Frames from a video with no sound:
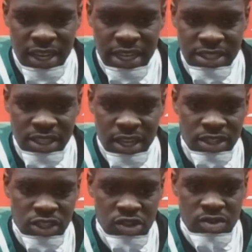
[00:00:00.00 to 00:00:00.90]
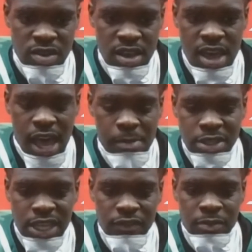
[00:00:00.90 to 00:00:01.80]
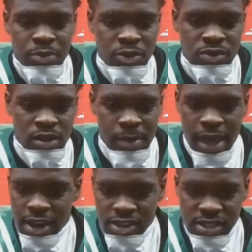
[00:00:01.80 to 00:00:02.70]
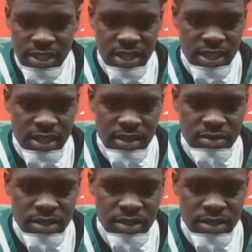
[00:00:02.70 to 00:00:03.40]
and I just got to show how much I've improved on my accuracy and uh,